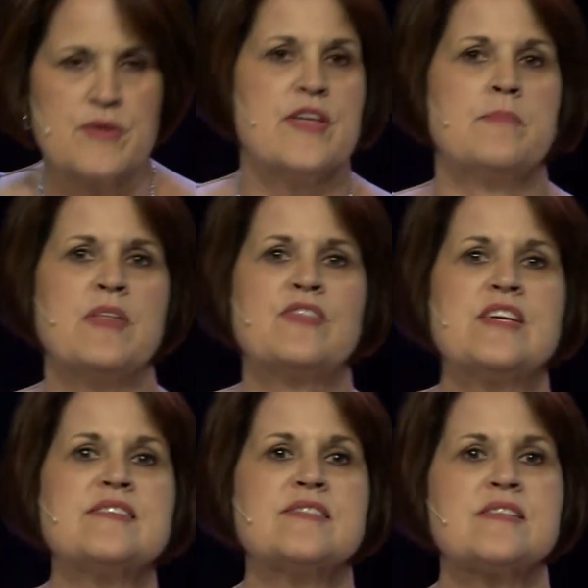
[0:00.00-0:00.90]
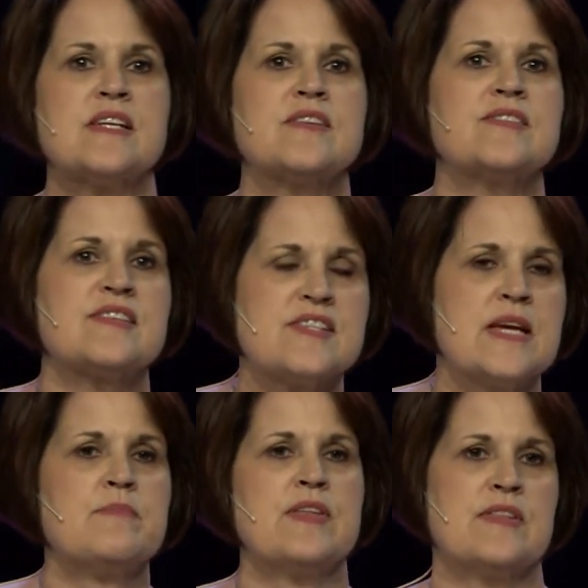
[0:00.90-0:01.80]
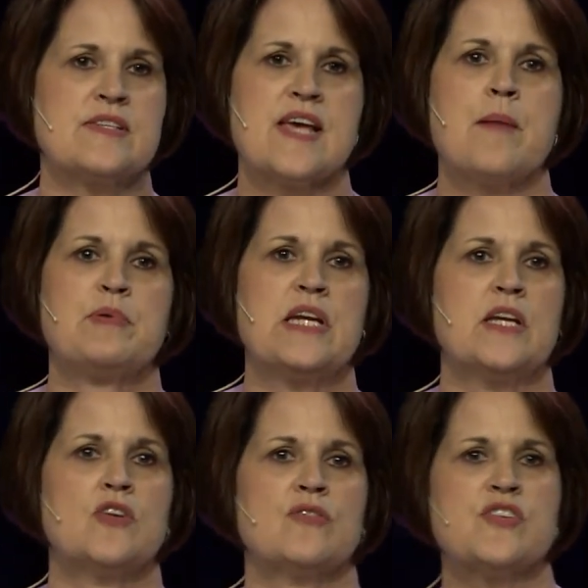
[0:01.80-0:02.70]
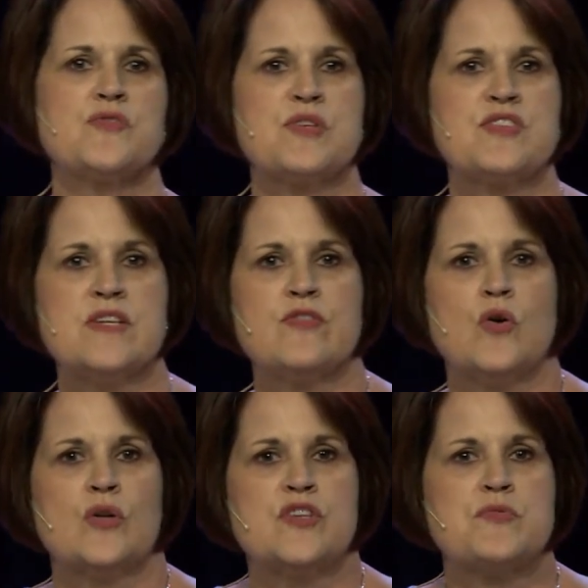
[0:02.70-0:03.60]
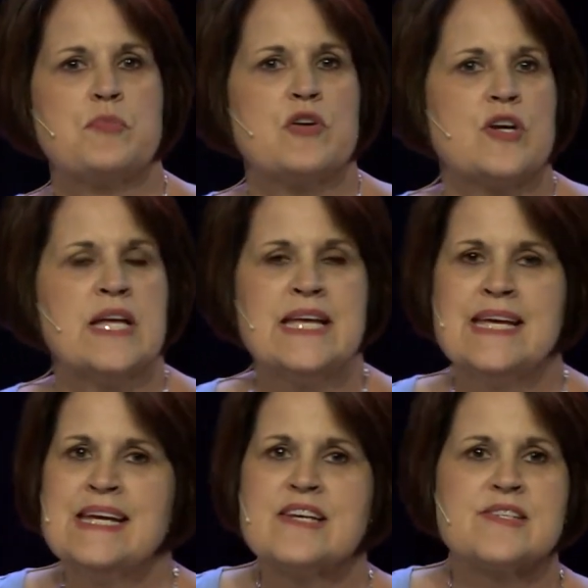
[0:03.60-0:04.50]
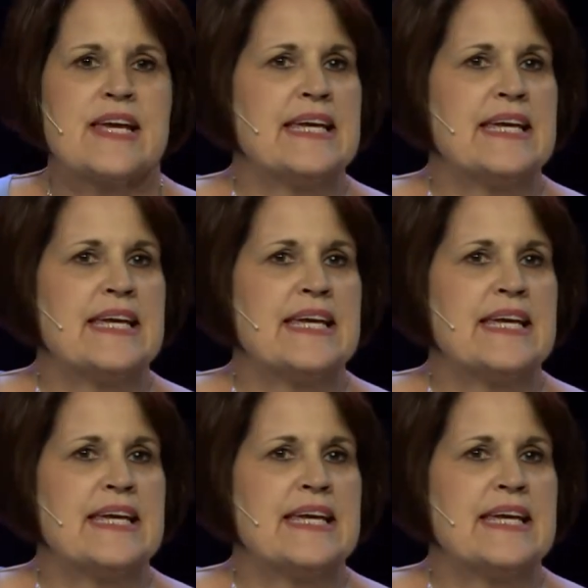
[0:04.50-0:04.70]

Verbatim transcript: with him, that this is the same thing that's happening here. This receive the Holy Spirit is like